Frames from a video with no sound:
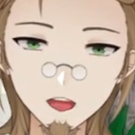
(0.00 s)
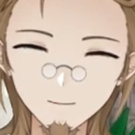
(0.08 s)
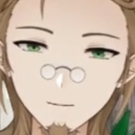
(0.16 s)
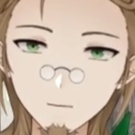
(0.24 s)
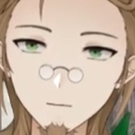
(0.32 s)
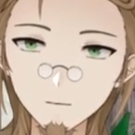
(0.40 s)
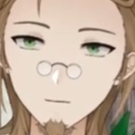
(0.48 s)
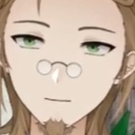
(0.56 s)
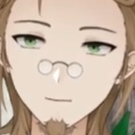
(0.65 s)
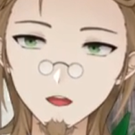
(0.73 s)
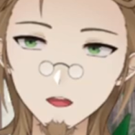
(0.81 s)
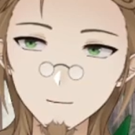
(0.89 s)
re-
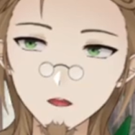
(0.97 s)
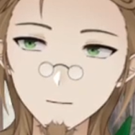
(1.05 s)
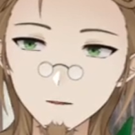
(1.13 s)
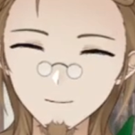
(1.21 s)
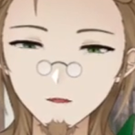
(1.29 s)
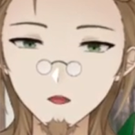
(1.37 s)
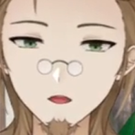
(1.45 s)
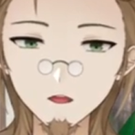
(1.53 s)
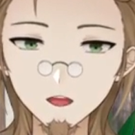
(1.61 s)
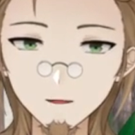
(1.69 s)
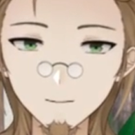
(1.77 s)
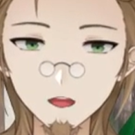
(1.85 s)
make himself reborn
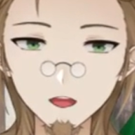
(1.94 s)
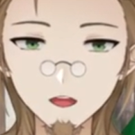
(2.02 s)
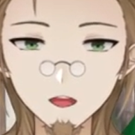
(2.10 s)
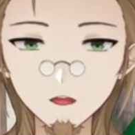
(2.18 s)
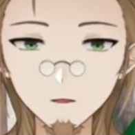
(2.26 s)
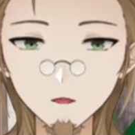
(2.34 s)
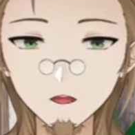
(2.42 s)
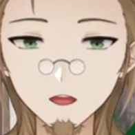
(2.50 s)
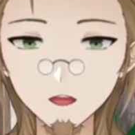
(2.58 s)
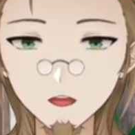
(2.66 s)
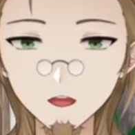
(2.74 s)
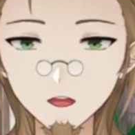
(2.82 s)
and be like
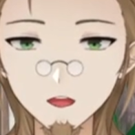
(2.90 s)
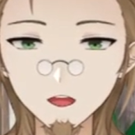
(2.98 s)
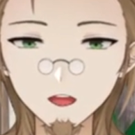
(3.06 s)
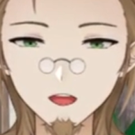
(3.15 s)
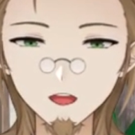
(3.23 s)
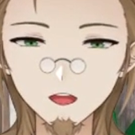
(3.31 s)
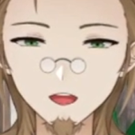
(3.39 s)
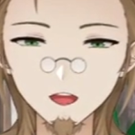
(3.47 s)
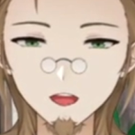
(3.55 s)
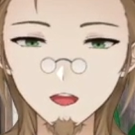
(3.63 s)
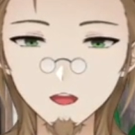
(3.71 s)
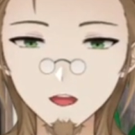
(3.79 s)
weaker so that
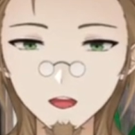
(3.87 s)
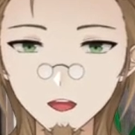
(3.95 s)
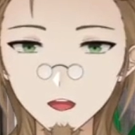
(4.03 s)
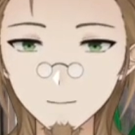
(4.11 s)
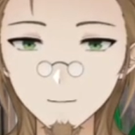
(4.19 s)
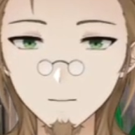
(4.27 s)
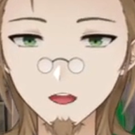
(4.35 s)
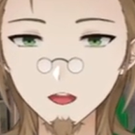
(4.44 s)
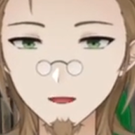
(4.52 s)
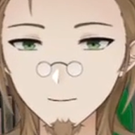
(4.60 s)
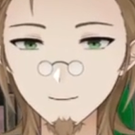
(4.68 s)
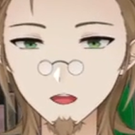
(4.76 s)
he could actually have
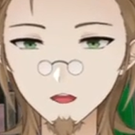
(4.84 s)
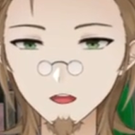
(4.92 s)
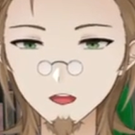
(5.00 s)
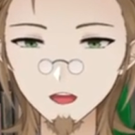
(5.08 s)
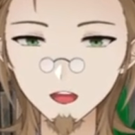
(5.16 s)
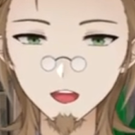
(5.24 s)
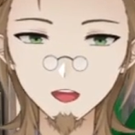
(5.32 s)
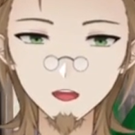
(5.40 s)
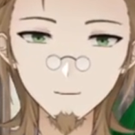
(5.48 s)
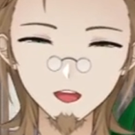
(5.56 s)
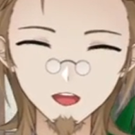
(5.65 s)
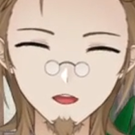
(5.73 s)
friends, uh,
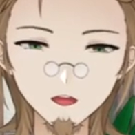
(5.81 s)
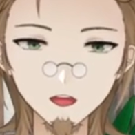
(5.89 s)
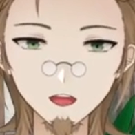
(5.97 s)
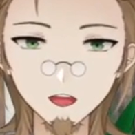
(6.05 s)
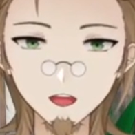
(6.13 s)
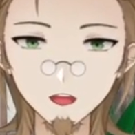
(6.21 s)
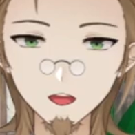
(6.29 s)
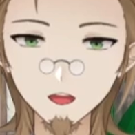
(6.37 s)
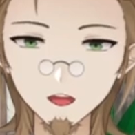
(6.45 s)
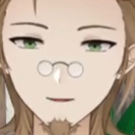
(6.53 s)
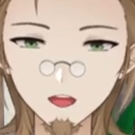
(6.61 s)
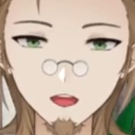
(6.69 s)
something like that. Uh, I
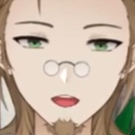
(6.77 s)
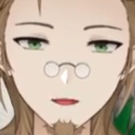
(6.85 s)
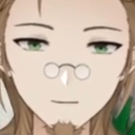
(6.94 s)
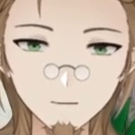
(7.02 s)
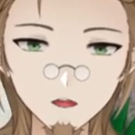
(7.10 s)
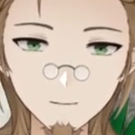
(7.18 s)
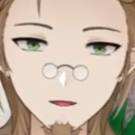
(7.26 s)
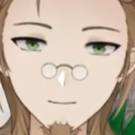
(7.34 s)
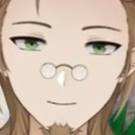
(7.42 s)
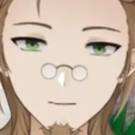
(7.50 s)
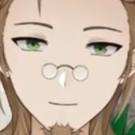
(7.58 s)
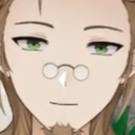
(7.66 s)
think that is the
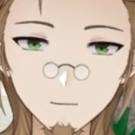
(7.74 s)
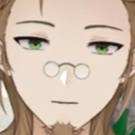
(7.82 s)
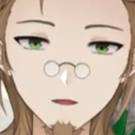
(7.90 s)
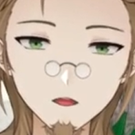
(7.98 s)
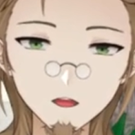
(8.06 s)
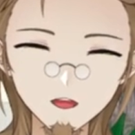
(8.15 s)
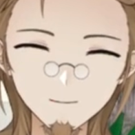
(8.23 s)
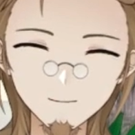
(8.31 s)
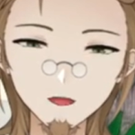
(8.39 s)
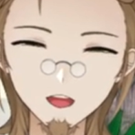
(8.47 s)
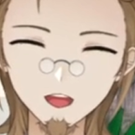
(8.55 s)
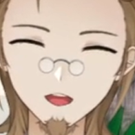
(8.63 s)
premise.
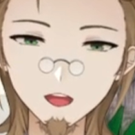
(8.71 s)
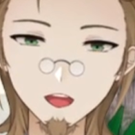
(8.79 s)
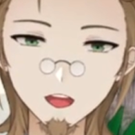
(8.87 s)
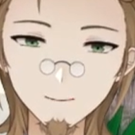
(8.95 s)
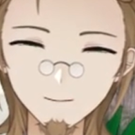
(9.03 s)
But uh